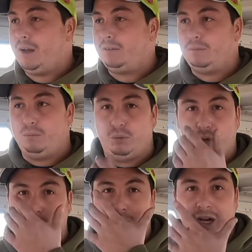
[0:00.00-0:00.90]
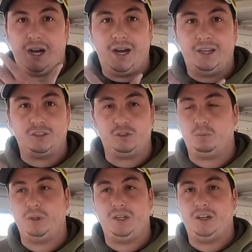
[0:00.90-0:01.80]
might bruise my eyes. I was
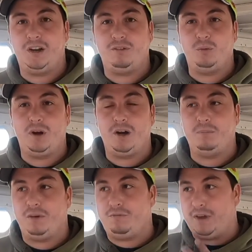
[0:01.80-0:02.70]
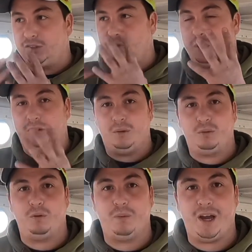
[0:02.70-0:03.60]
bleeding everywhere. My face swelled
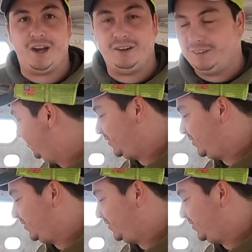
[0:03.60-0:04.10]
up real bad.